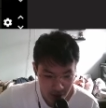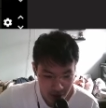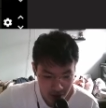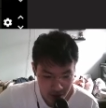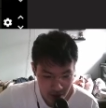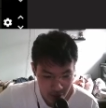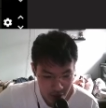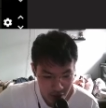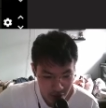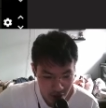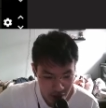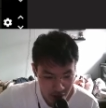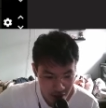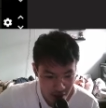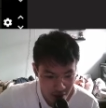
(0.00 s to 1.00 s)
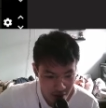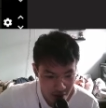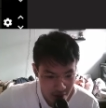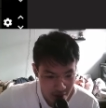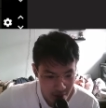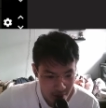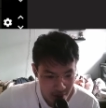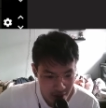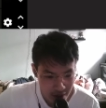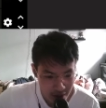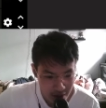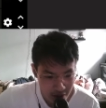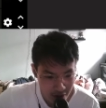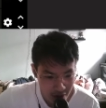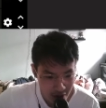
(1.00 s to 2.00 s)
Like same with Varga, but I think
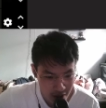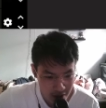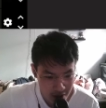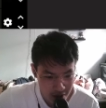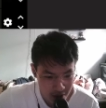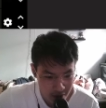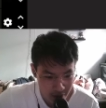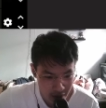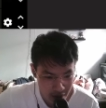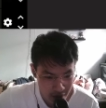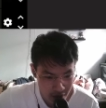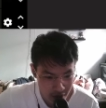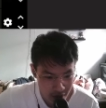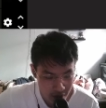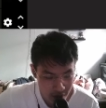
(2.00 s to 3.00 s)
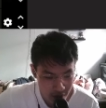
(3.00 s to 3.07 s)
Varga's just better.